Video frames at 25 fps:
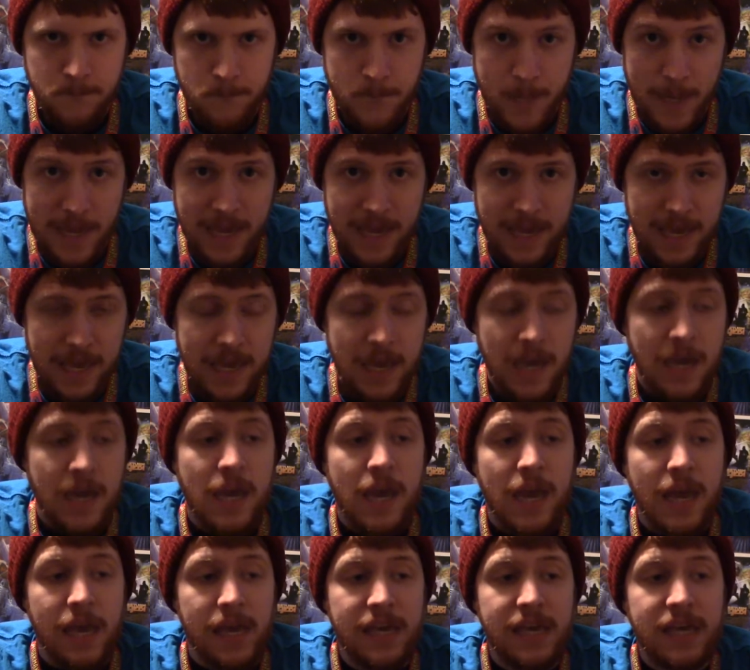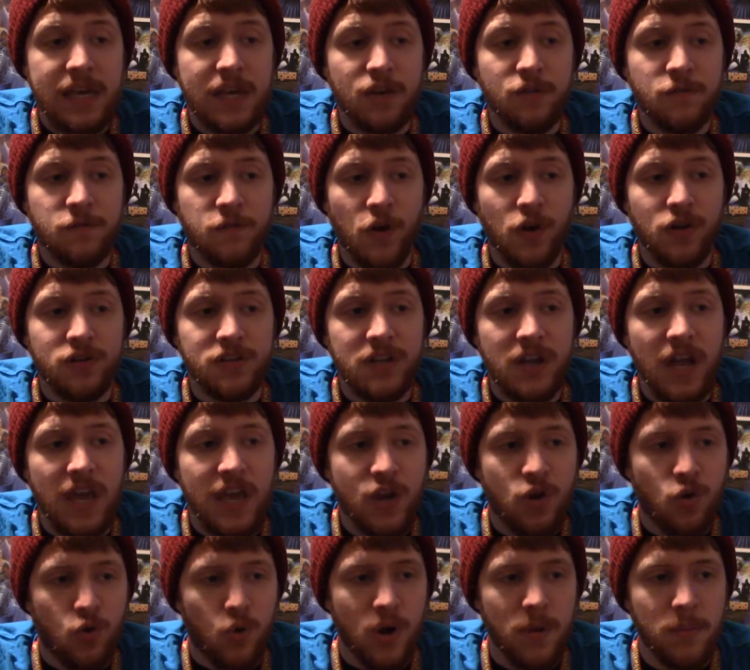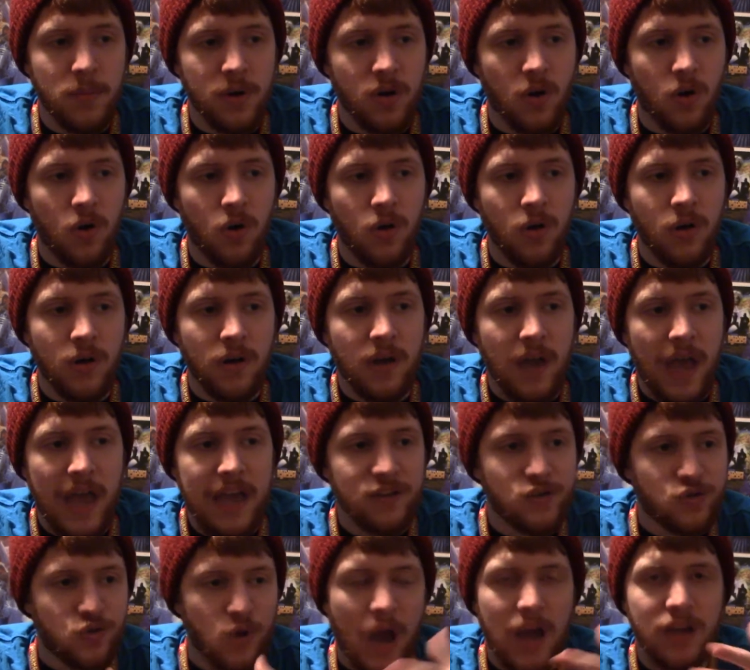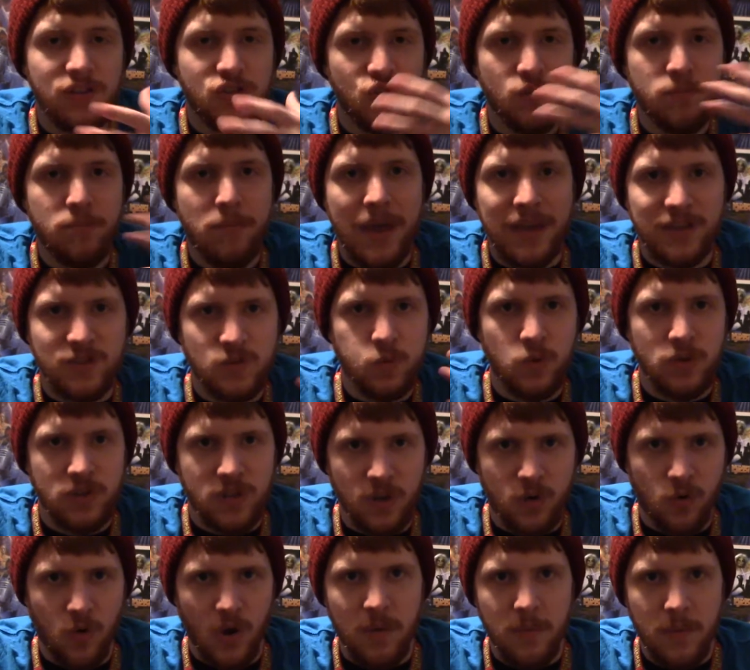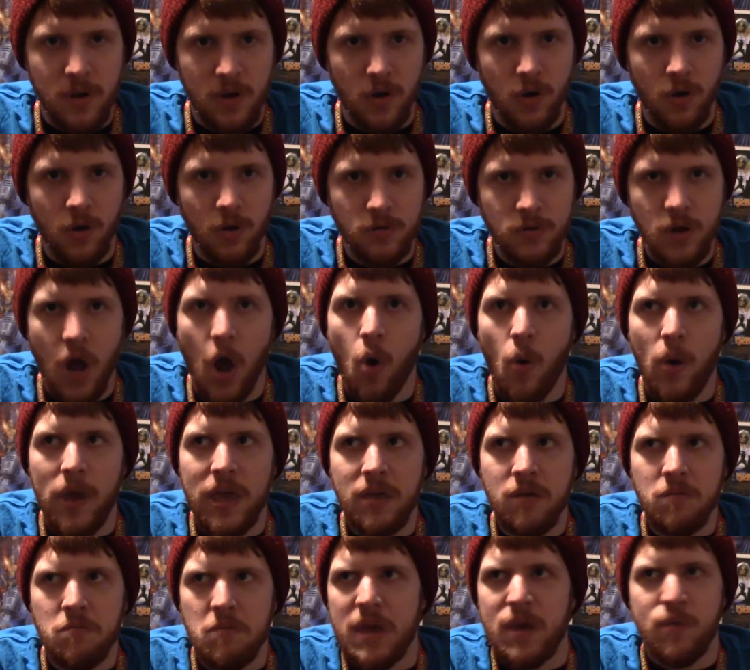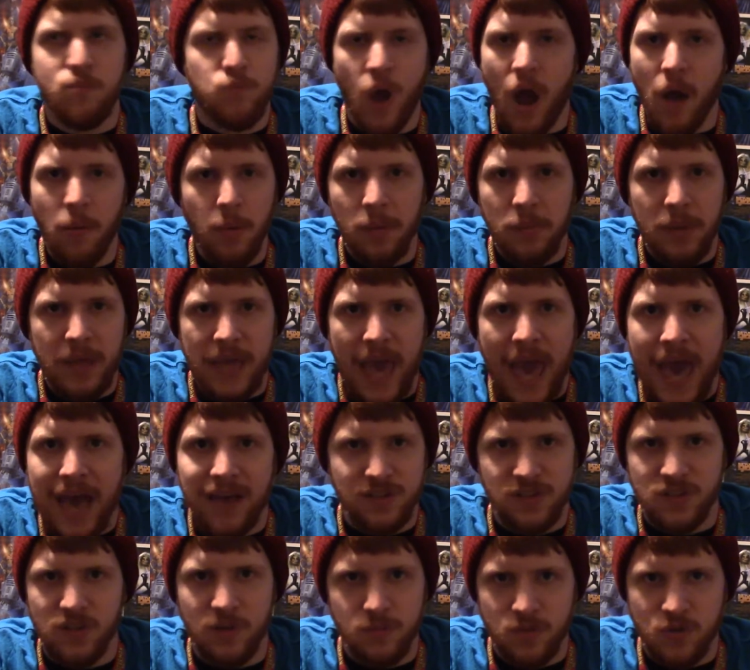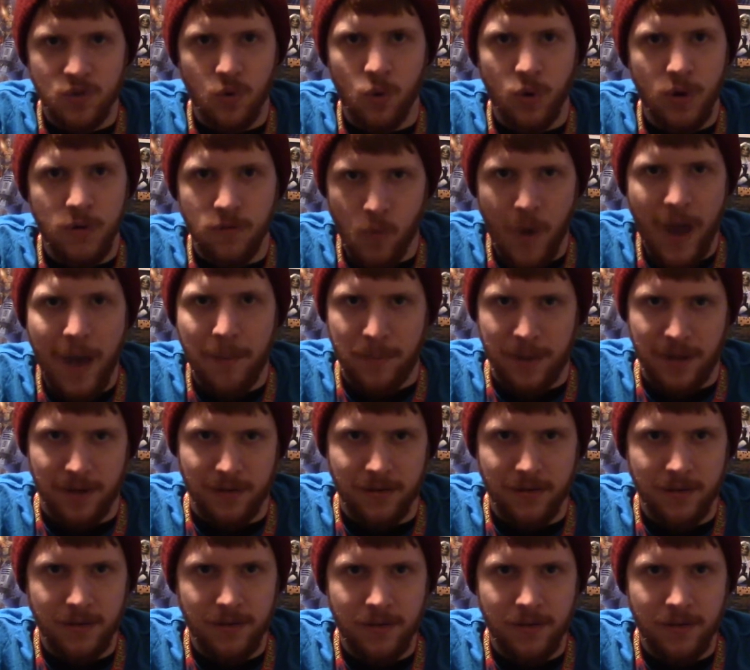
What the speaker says: B, he confronted a criminal and tried to mess with the criminal, knowing he probably has some sort of weapon.